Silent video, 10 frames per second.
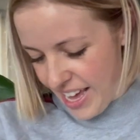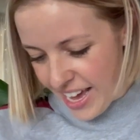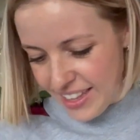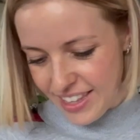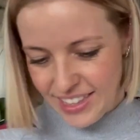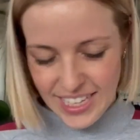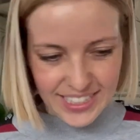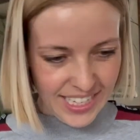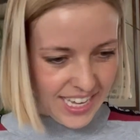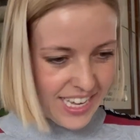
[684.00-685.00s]
I think that's
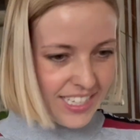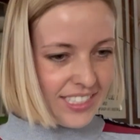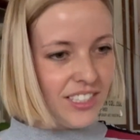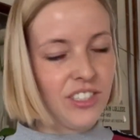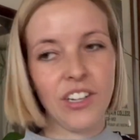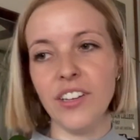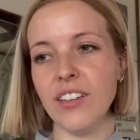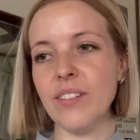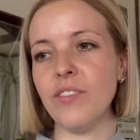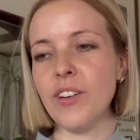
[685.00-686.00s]
it to show
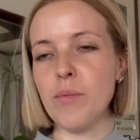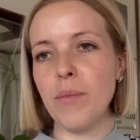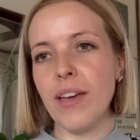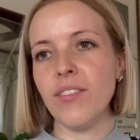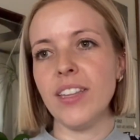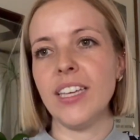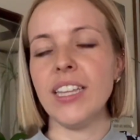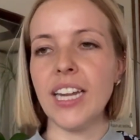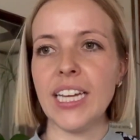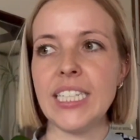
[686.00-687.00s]
you from everything
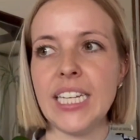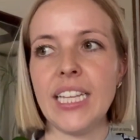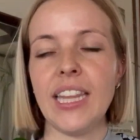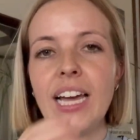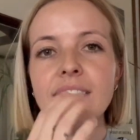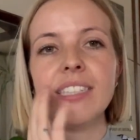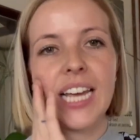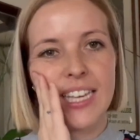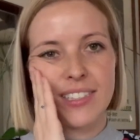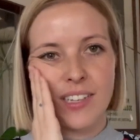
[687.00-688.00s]
that I did last
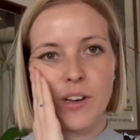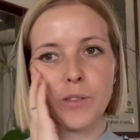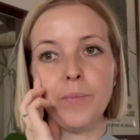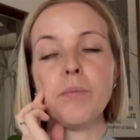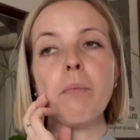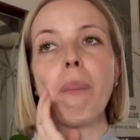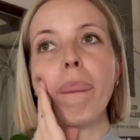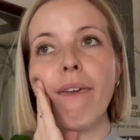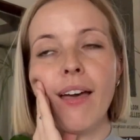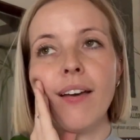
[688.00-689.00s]
night. So
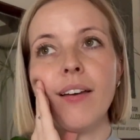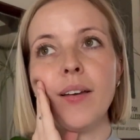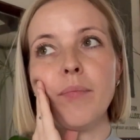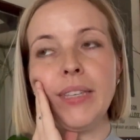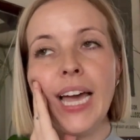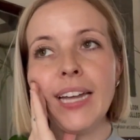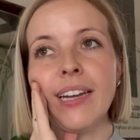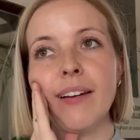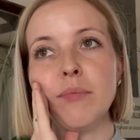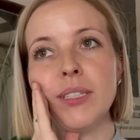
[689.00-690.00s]
yeah,
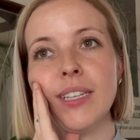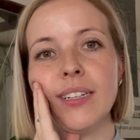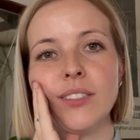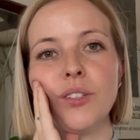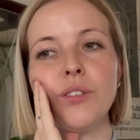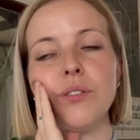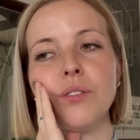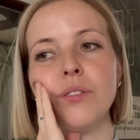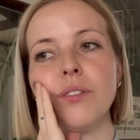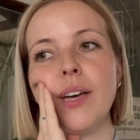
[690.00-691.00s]
now I'm
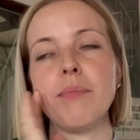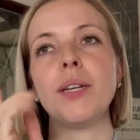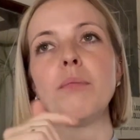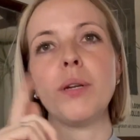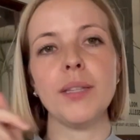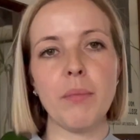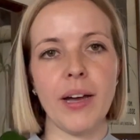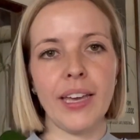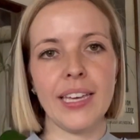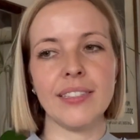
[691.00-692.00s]
gonna put on the
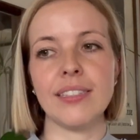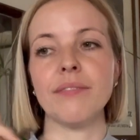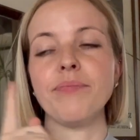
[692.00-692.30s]
pockets.